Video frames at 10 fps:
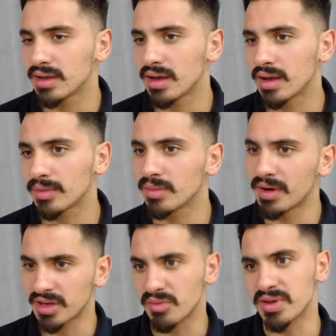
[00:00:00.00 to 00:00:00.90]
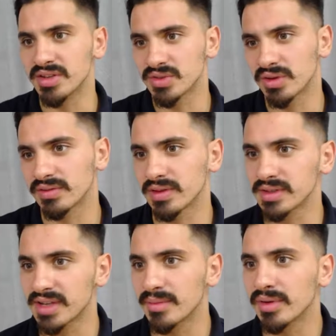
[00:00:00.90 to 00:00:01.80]
compared to the Peace Corps, for
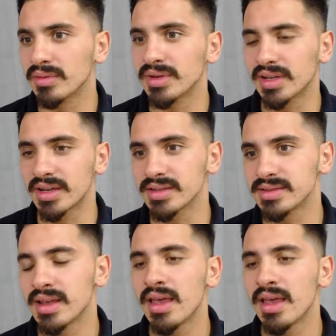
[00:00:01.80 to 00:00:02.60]
example, because